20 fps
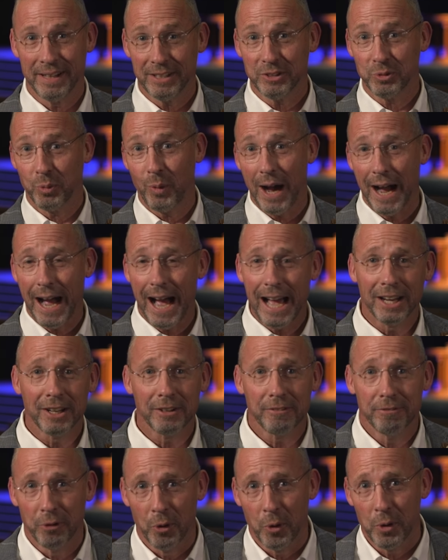That's why I
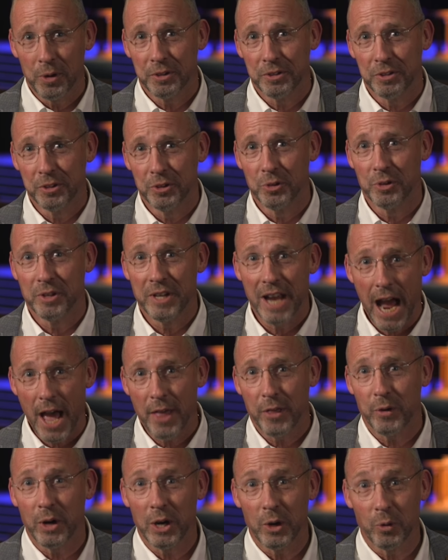look forward to
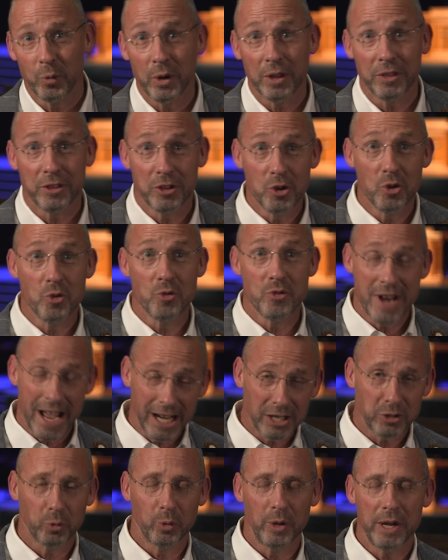gathering with you
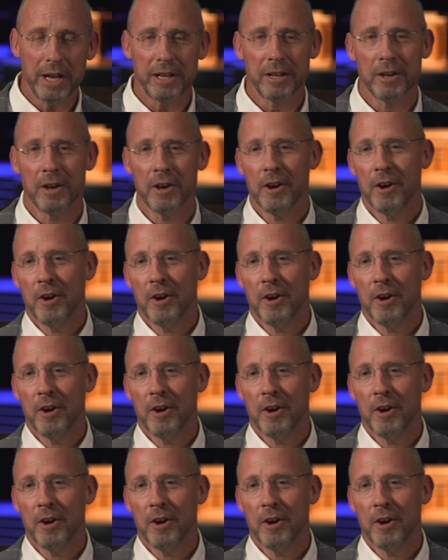next week